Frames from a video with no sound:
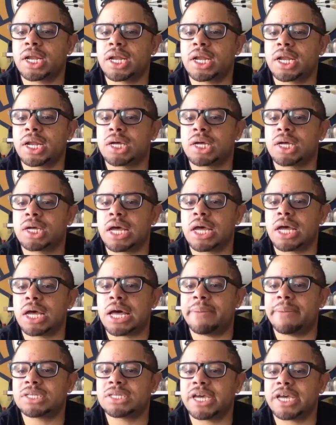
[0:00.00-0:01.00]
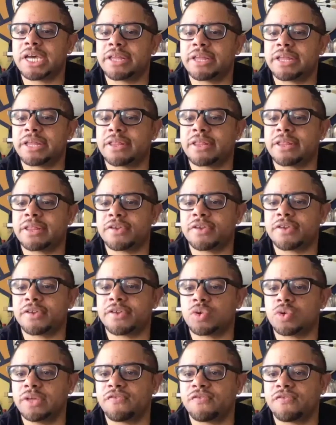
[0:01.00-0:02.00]
is saying that there's a weekly freelance
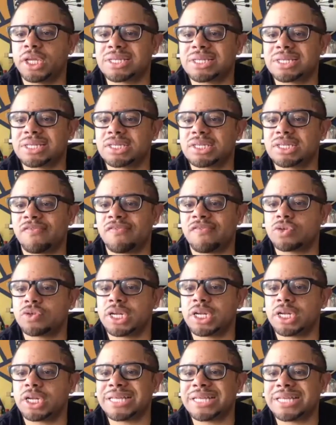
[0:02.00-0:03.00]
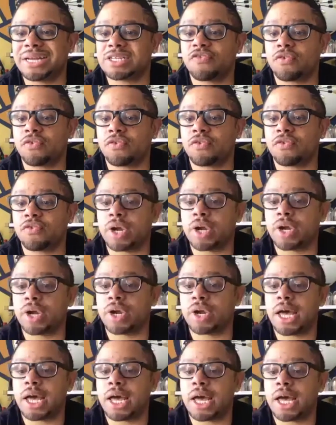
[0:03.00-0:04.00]
list of opportunities that is free.
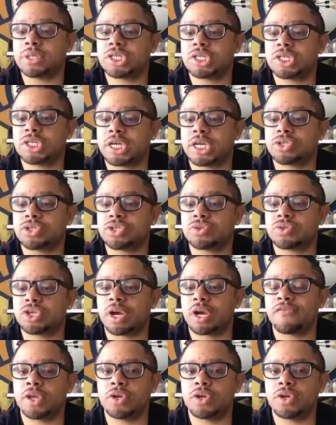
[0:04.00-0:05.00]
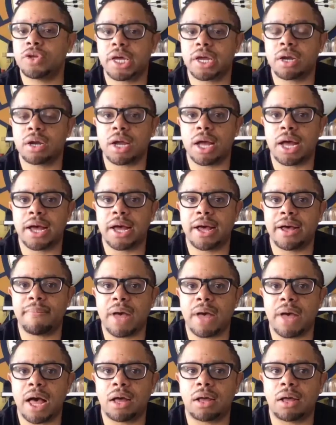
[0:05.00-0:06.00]
She said she'll share it for the newsletter.
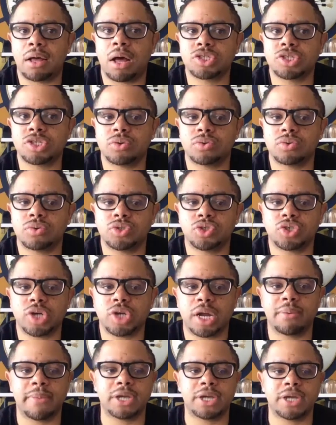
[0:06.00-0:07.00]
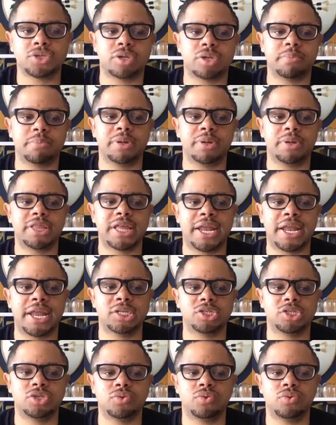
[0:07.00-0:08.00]
I'll also try to make sure to put that
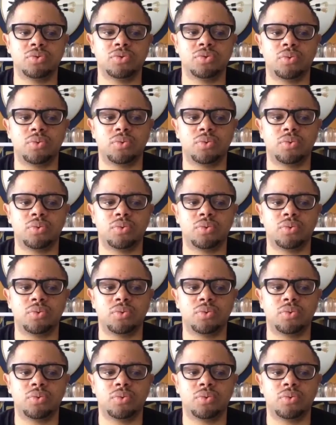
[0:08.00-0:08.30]
into